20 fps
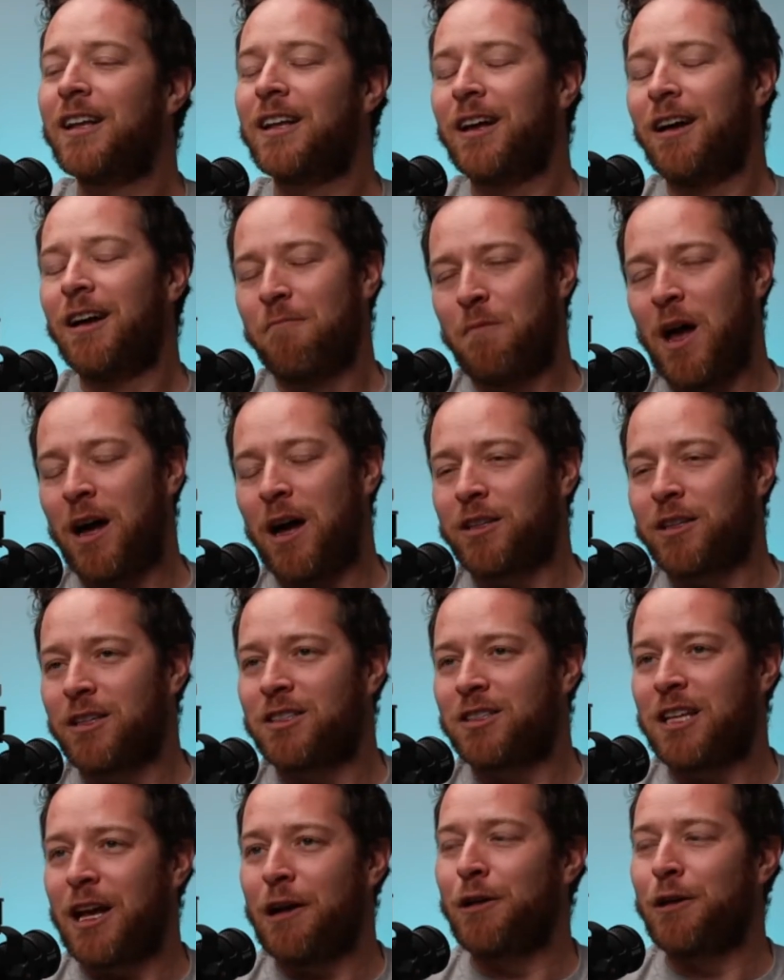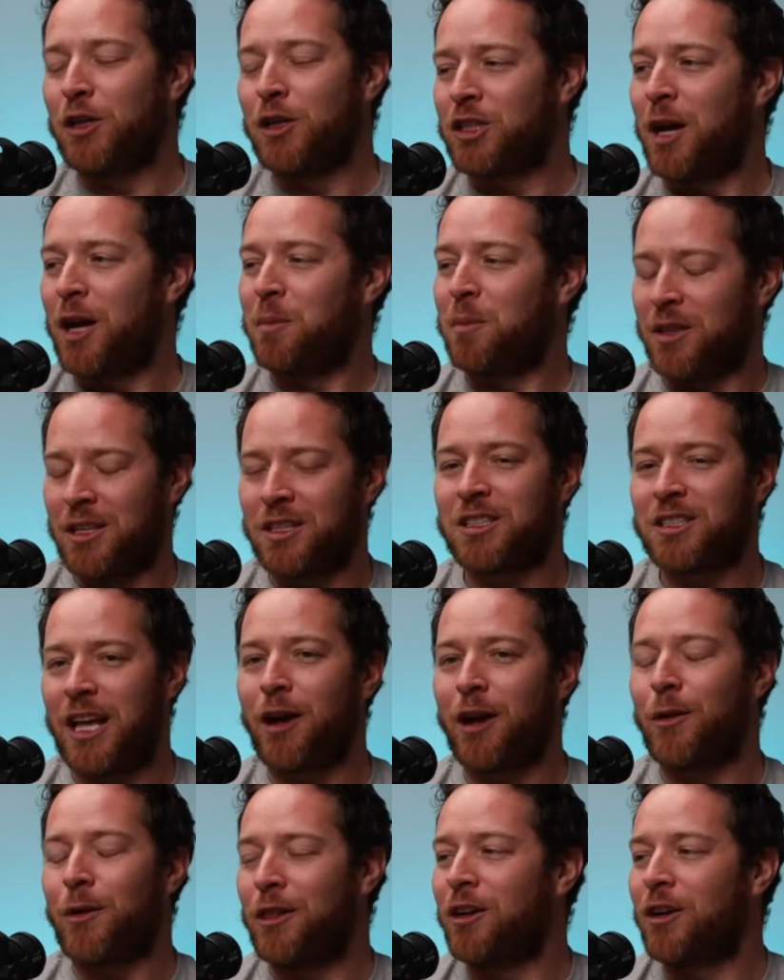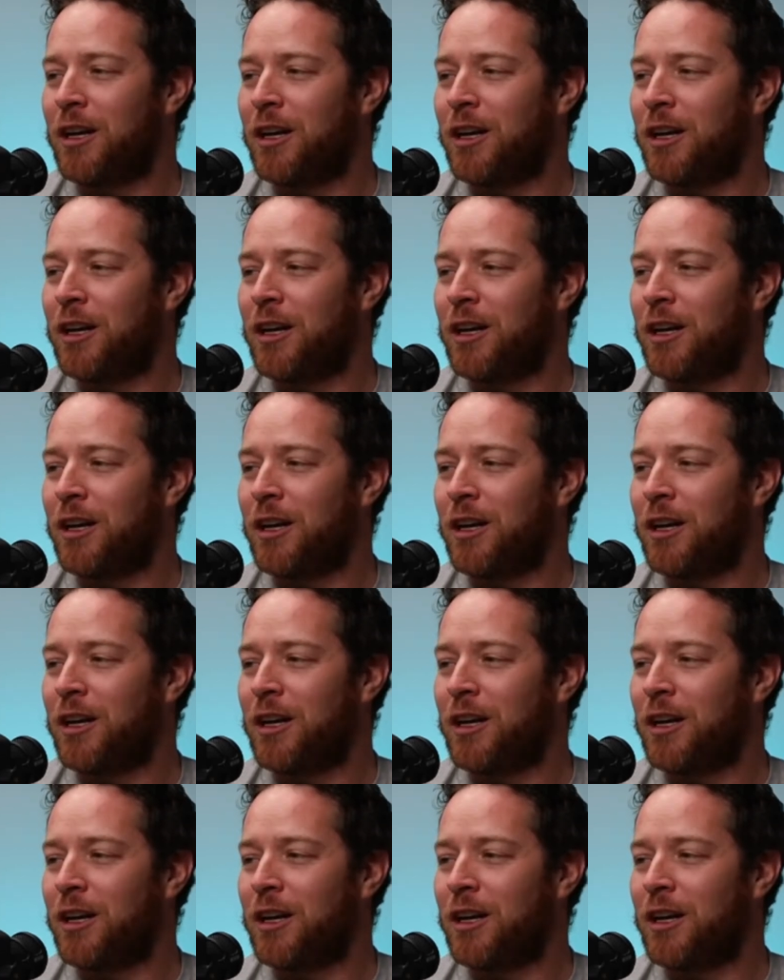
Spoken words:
not the stereotype, but the scary looking